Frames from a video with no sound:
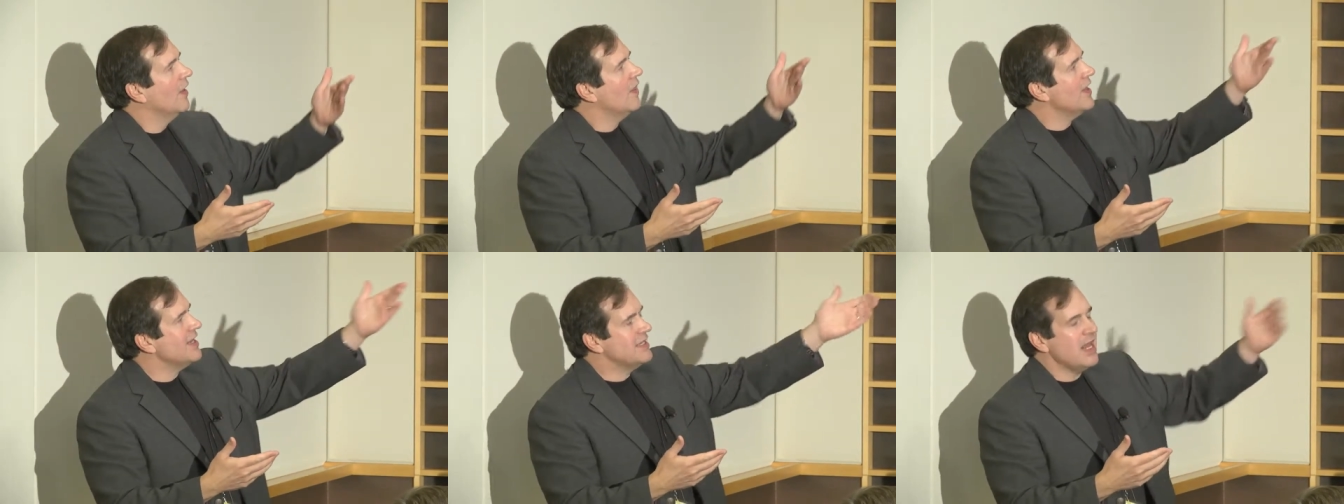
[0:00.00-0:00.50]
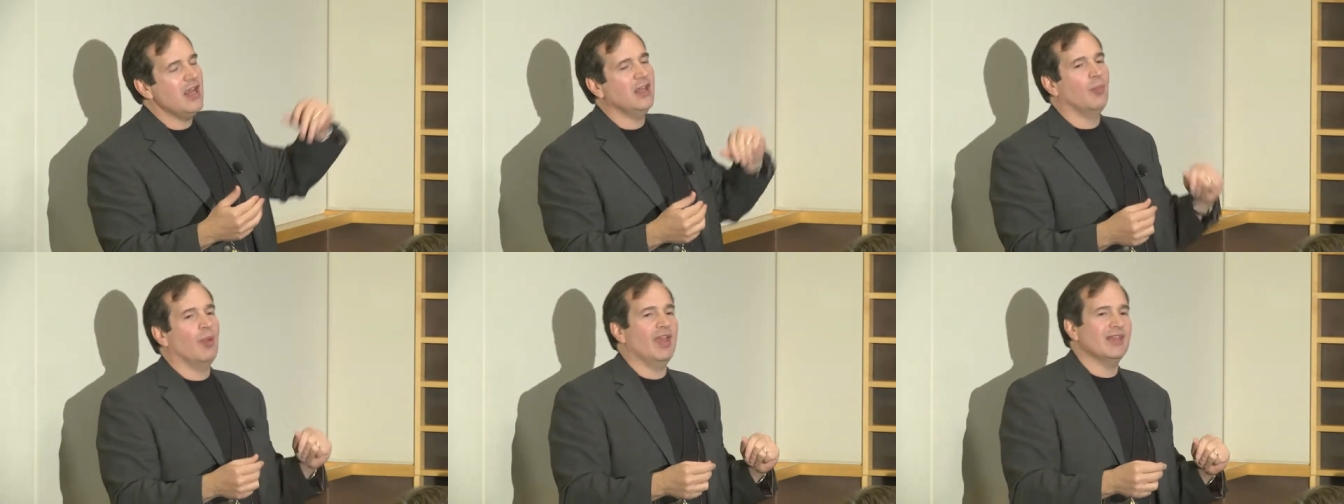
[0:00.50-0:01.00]
the
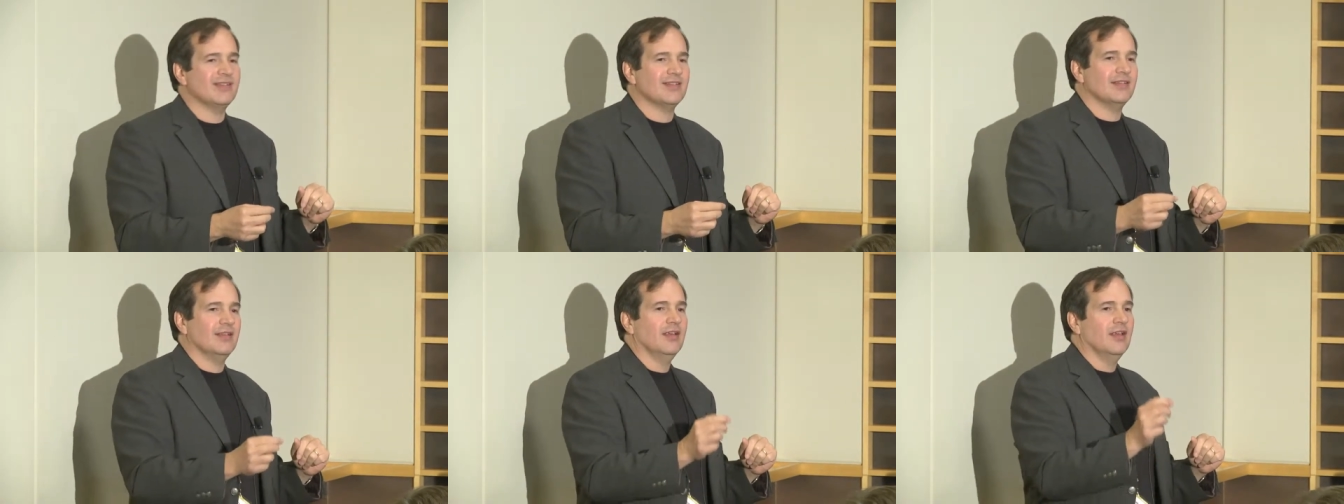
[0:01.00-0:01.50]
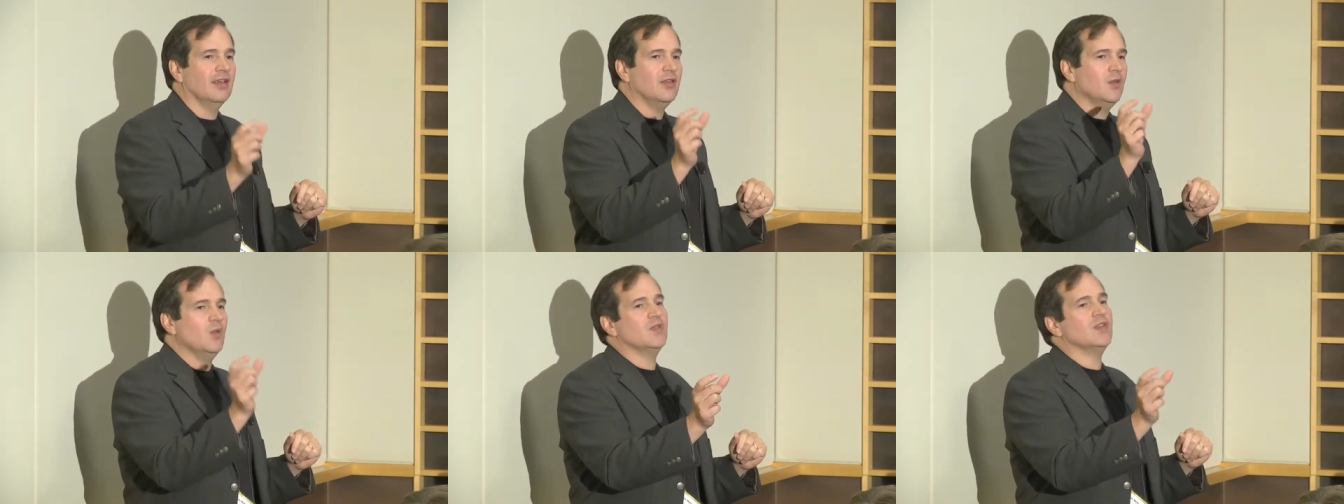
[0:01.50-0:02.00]
database
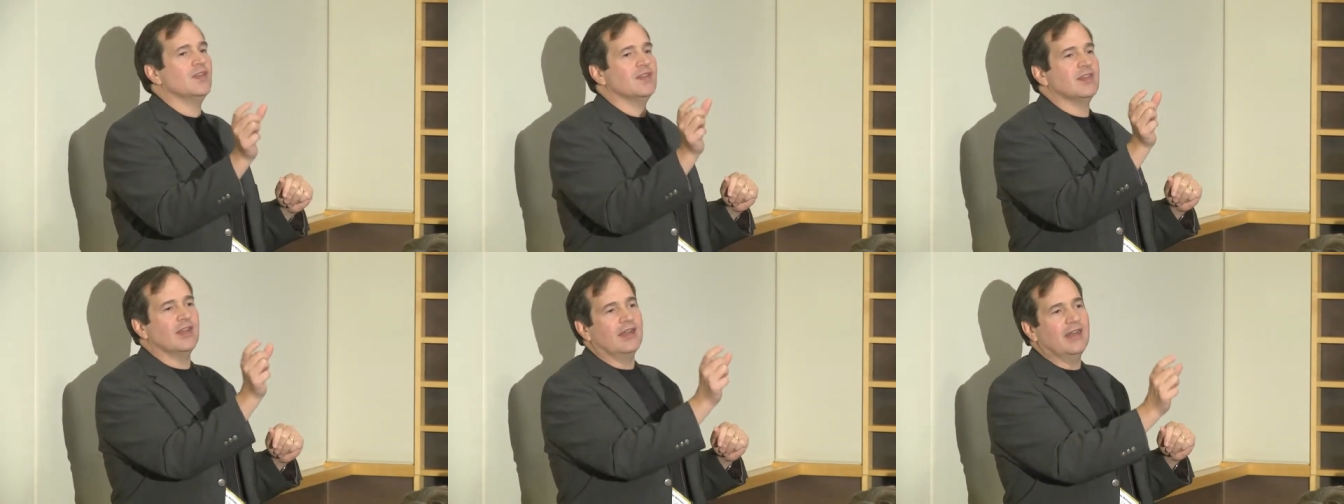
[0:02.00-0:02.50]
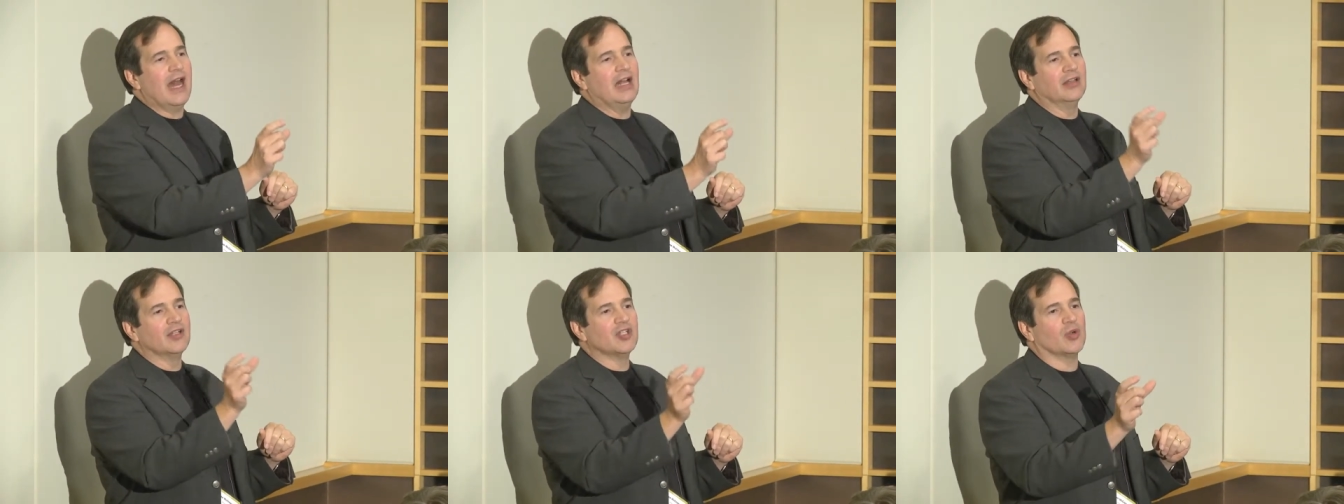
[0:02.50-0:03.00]
uses the knowledge